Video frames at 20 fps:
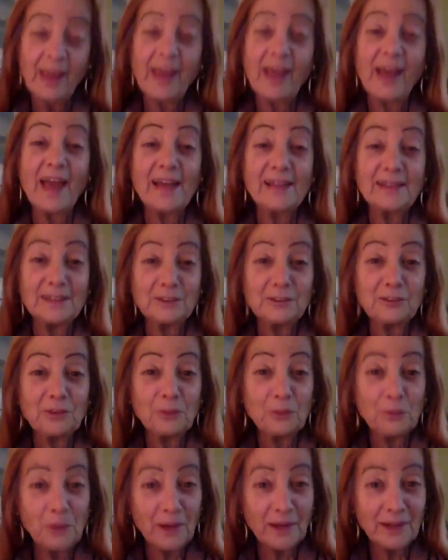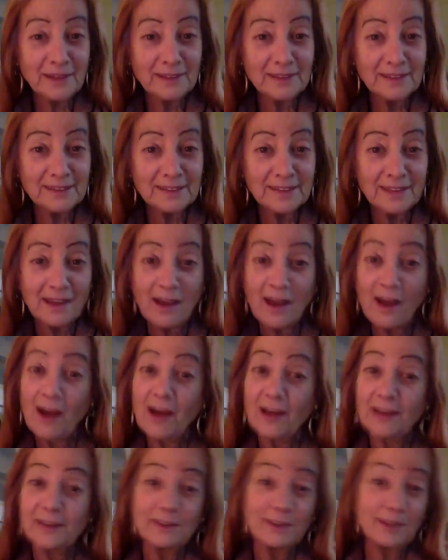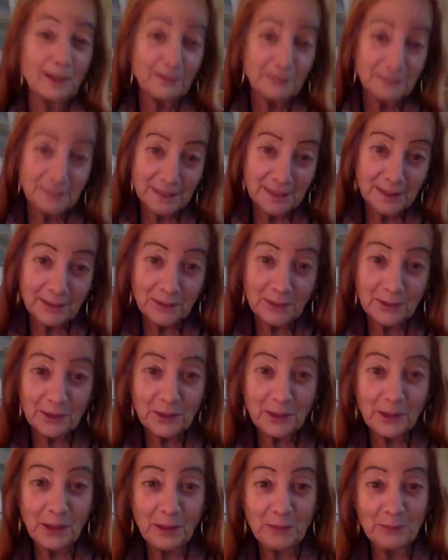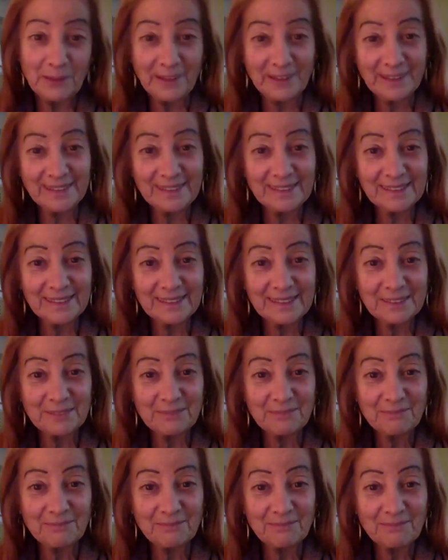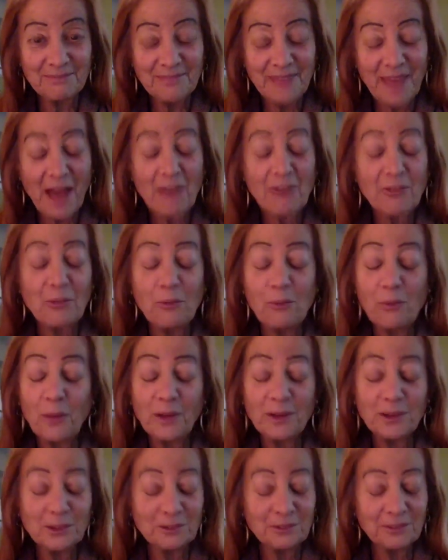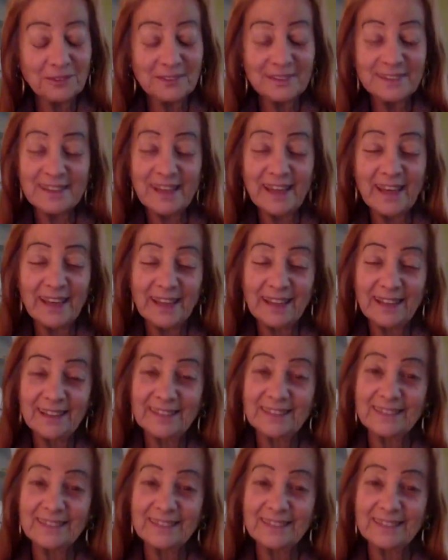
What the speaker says: And if it was, I'd love to hear your comments. Have a wonderful day.